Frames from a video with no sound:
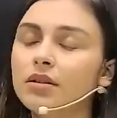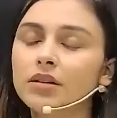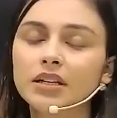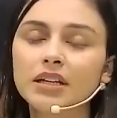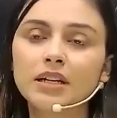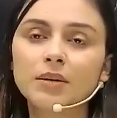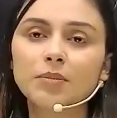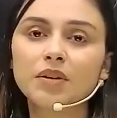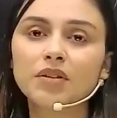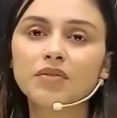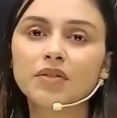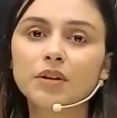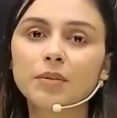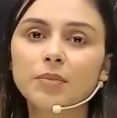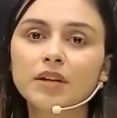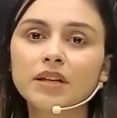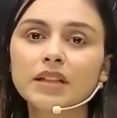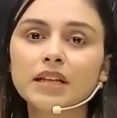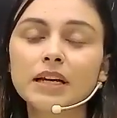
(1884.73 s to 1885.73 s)
TB will
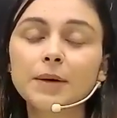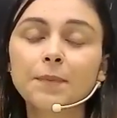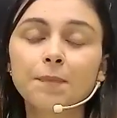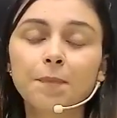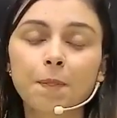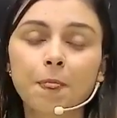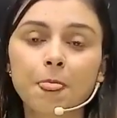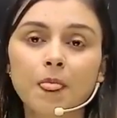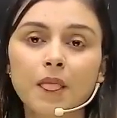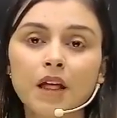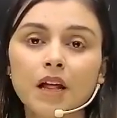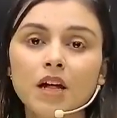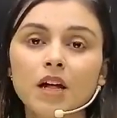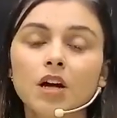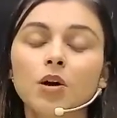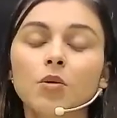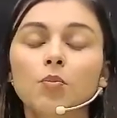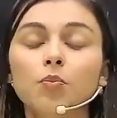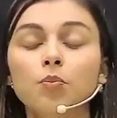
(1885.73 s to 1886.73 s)
be the
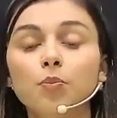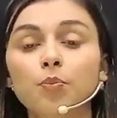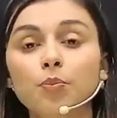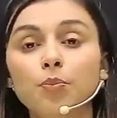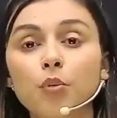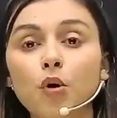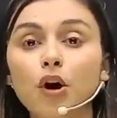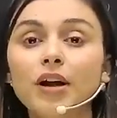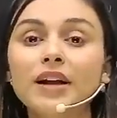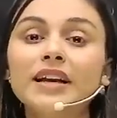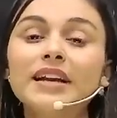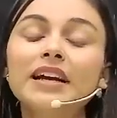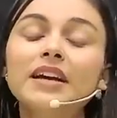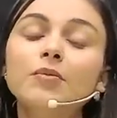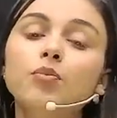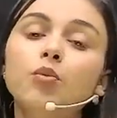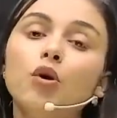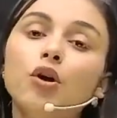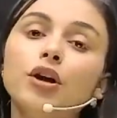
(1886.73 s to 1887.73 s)

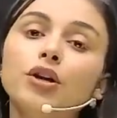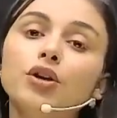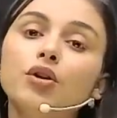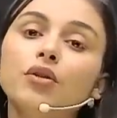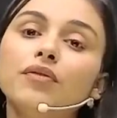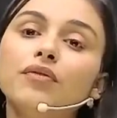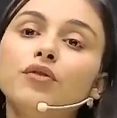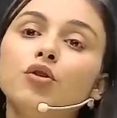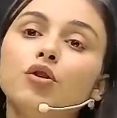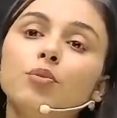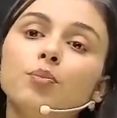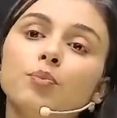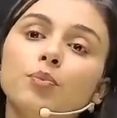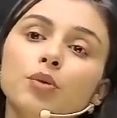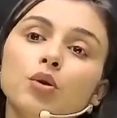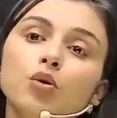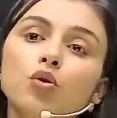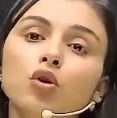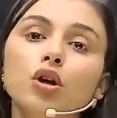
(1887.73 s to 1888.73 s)
boiling point of your
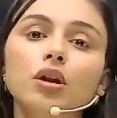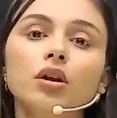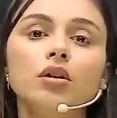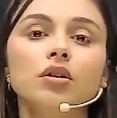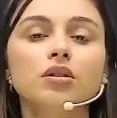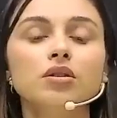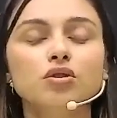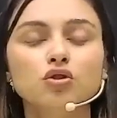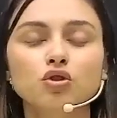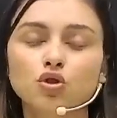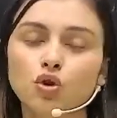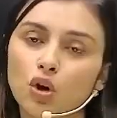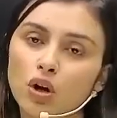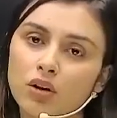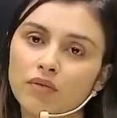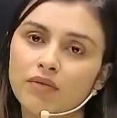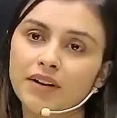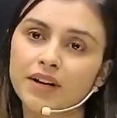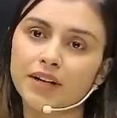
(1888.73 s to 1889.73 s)
pure
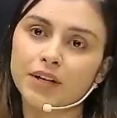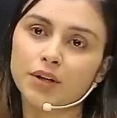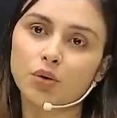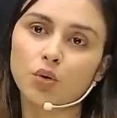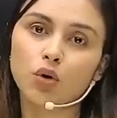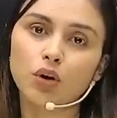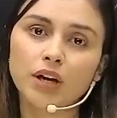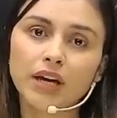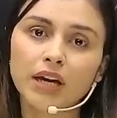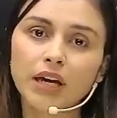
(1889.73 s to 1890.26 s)
solvent okay